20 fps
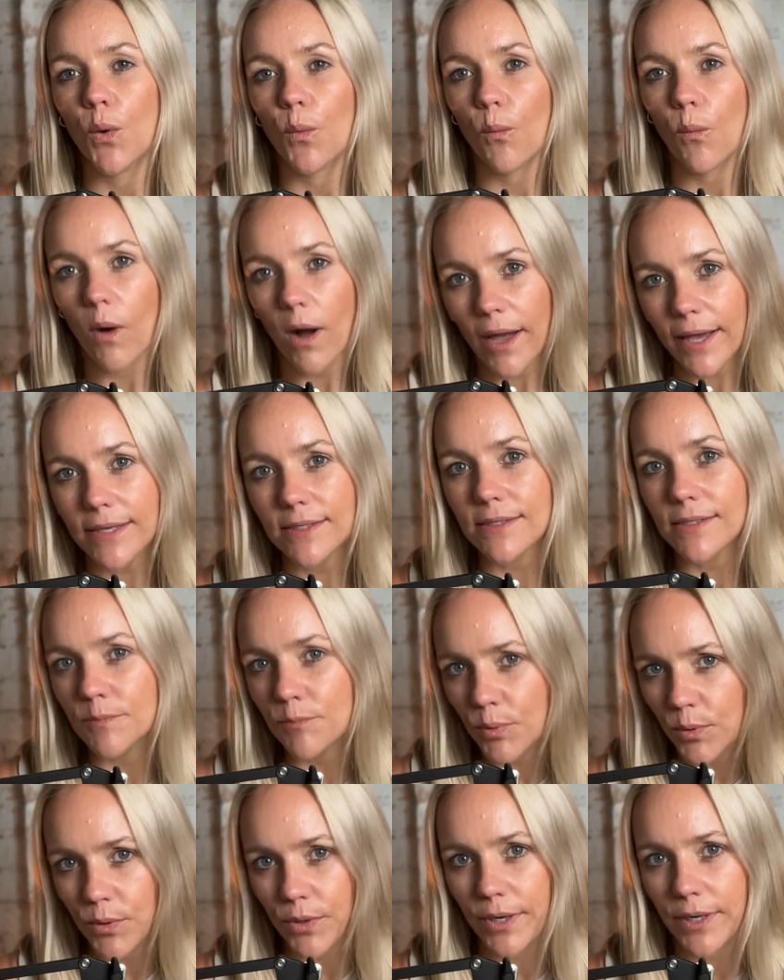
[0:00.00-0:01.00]
Why it's
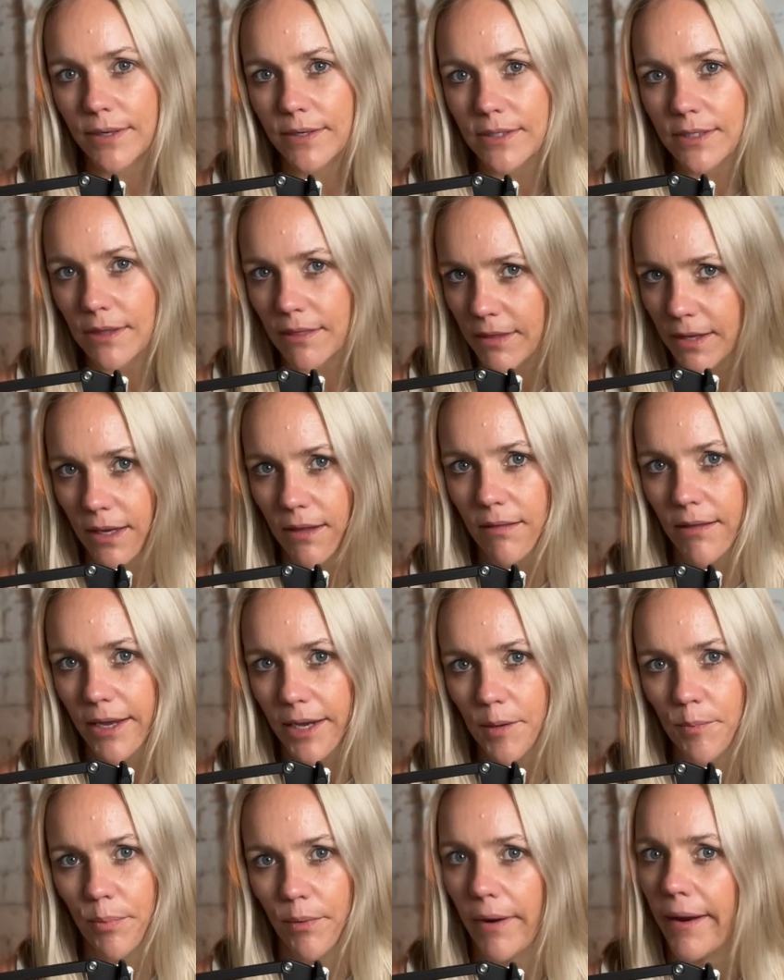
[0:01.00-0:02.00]
important to think
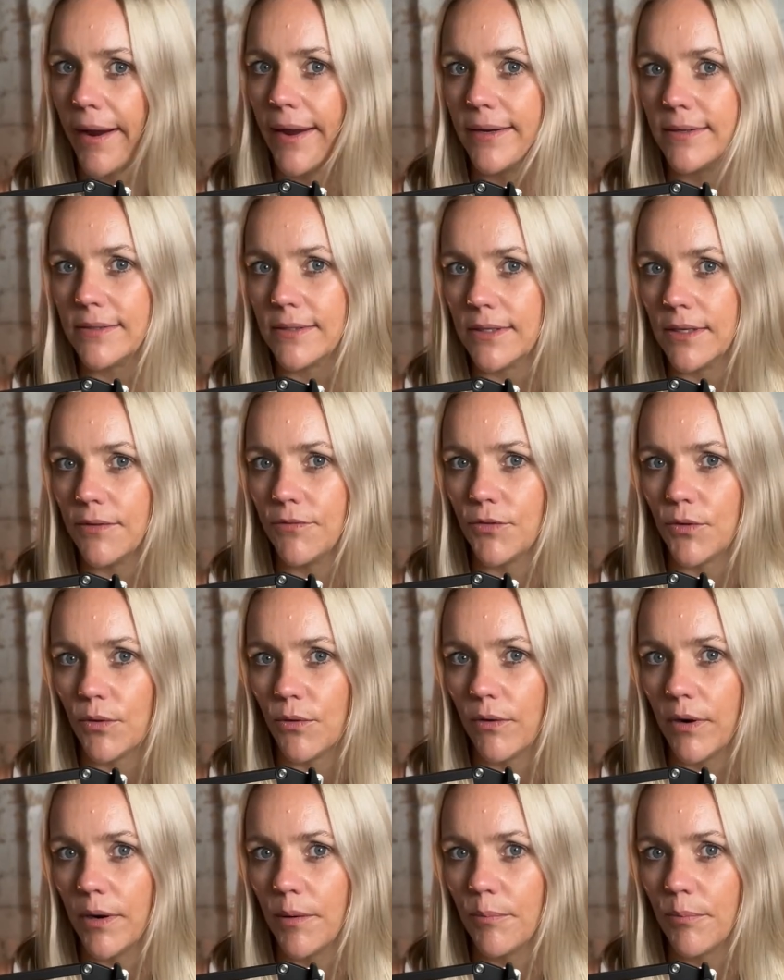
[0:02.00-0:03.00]
like a brand if
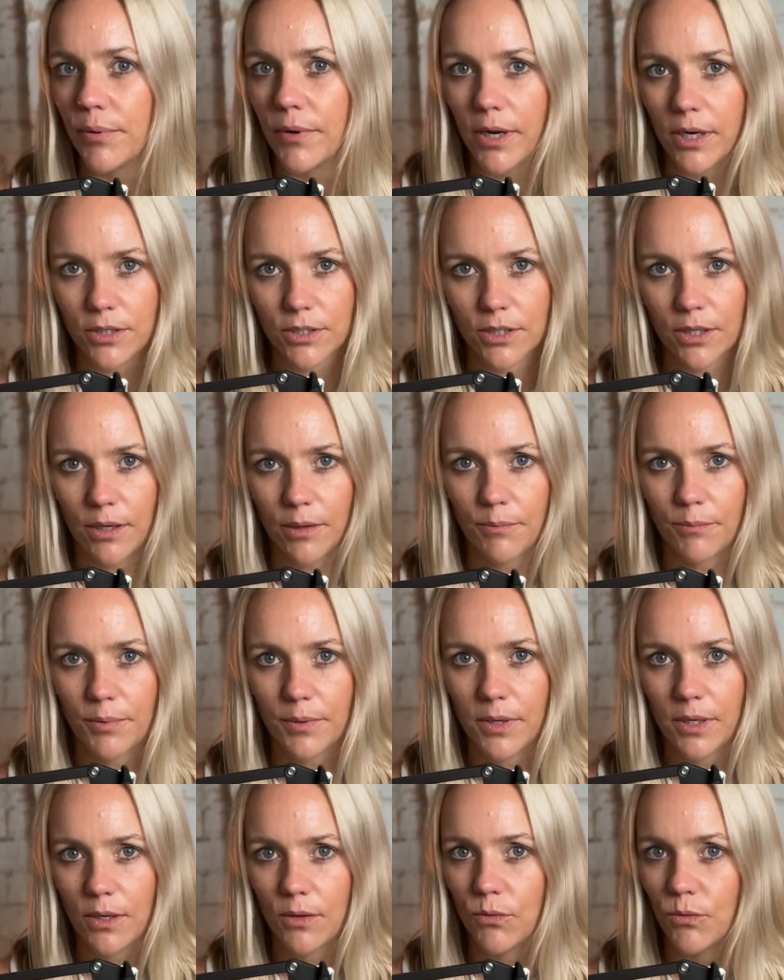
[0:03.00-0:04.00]
you're a production
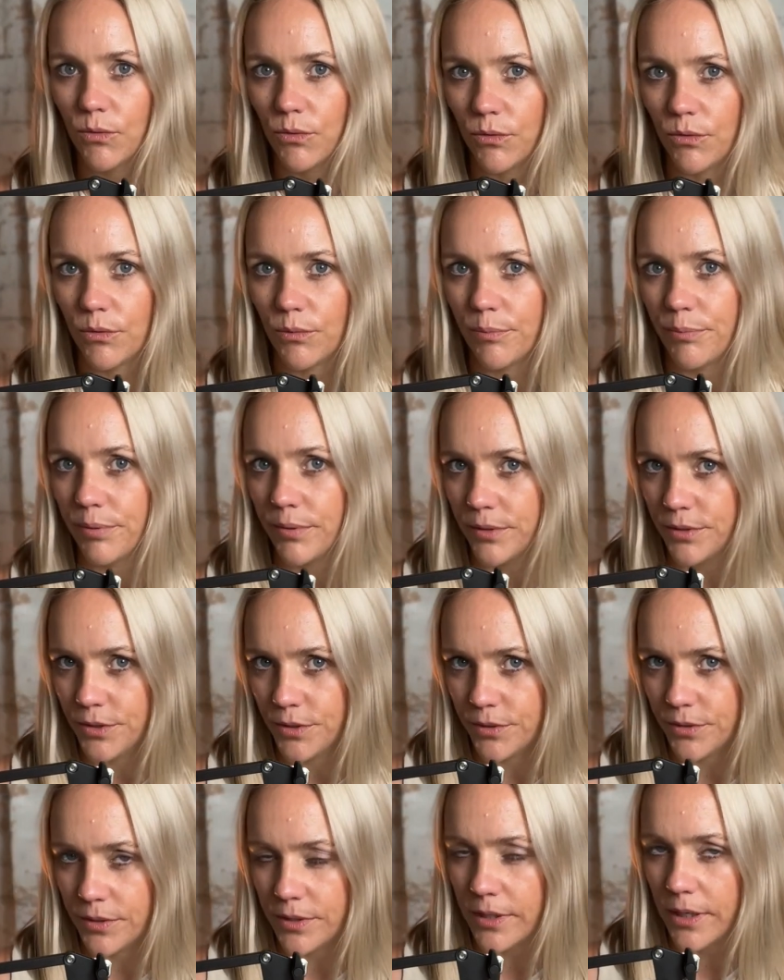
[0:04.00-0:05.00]
company or
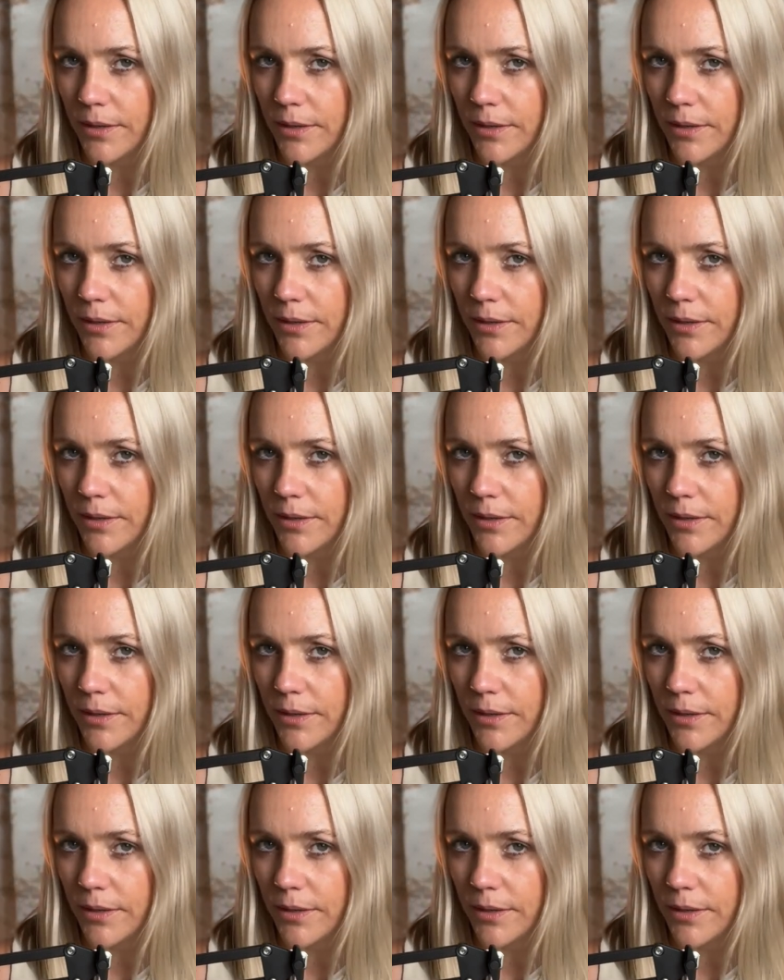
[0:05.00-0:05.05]
producer.